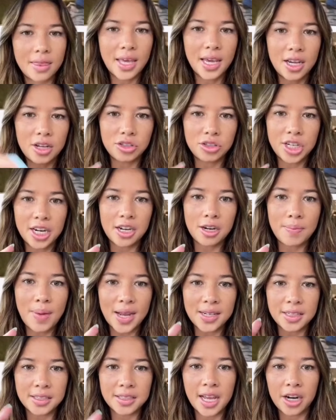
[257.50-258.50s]
go Jaden, Mads at
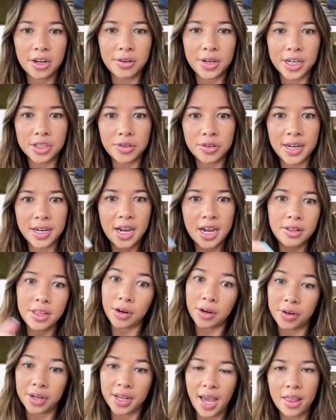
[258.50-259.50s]
Saddle Ranch right now. They were
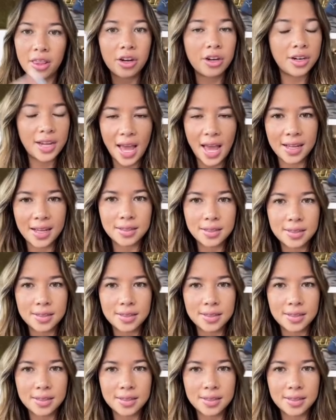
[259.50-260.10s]
together, yes.